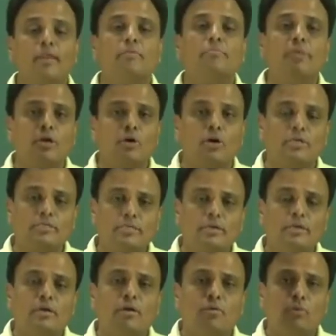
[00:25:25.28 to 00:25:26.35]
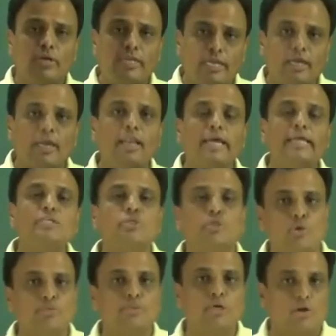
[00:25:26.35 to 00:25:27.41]
because vertical line
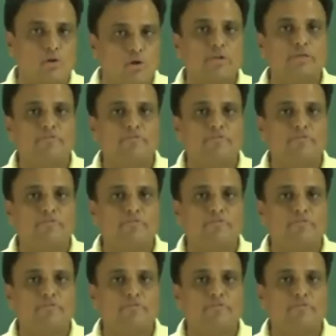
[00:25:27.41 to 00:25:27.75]
slopes are not